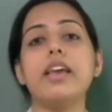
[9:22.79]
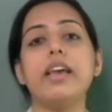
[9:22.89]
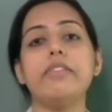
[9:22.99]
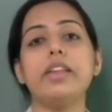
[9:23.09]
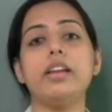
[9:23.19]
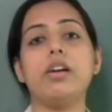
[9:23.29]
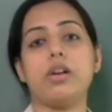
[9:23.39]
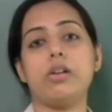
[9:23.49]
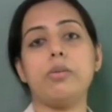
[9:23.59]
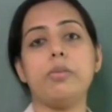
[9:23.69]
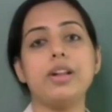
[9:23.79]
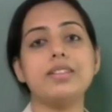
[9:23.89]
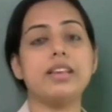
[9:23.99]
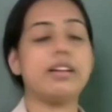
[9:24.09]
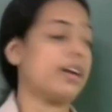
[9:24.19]
every
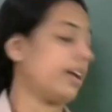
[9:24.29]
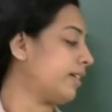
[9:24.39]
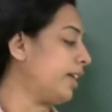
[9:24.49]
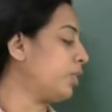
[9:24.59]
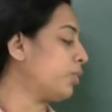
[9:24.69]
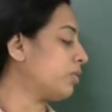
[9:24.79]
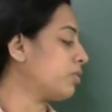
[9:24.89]
components are connecting